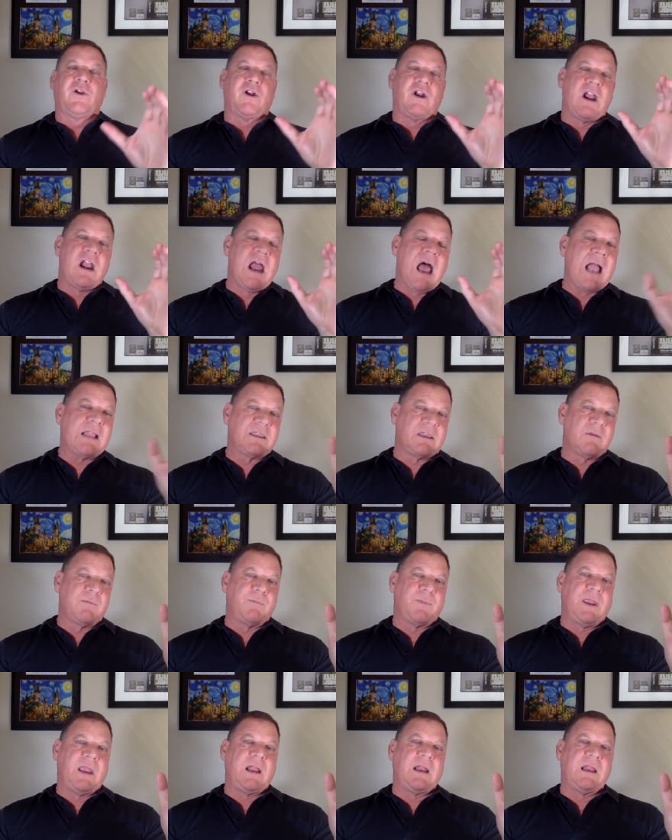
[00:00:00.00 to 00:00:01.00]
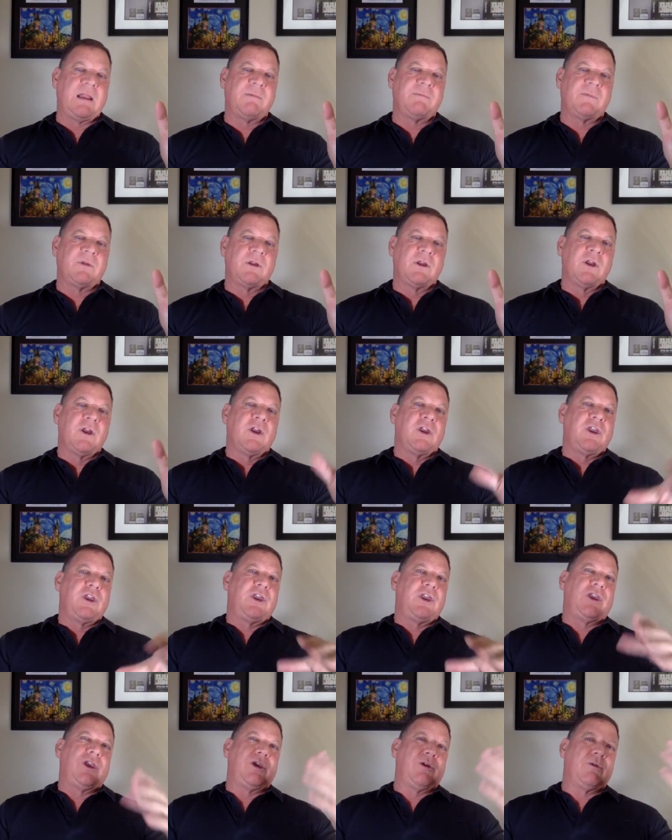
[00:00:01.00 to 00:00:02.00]
you're not competing,
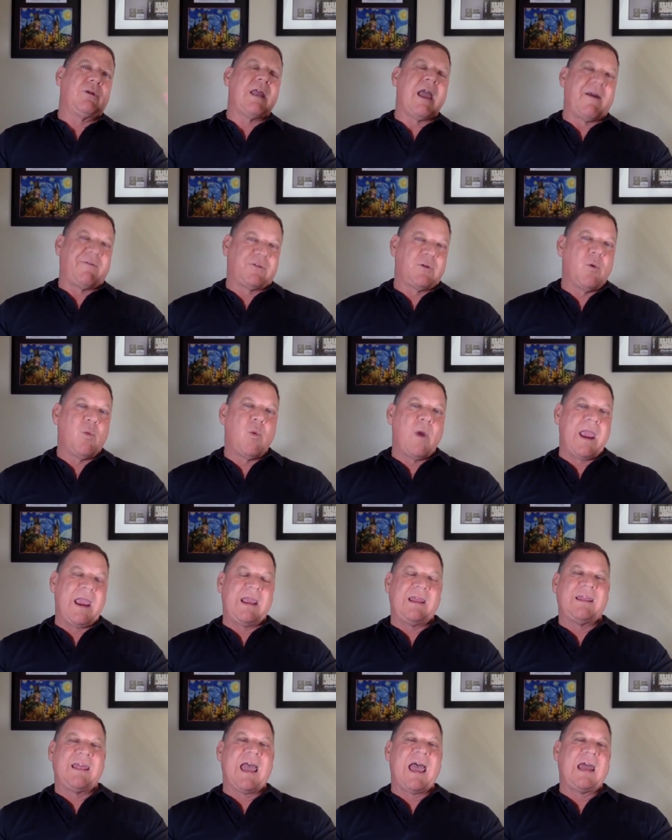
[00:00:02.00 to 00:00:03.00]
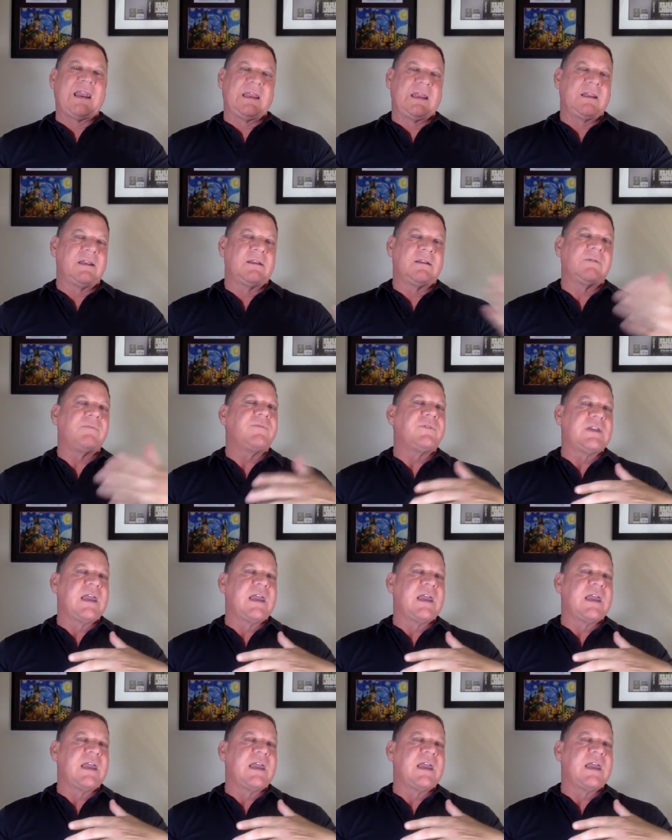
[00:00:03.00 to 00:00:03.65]
you would have to weigh that in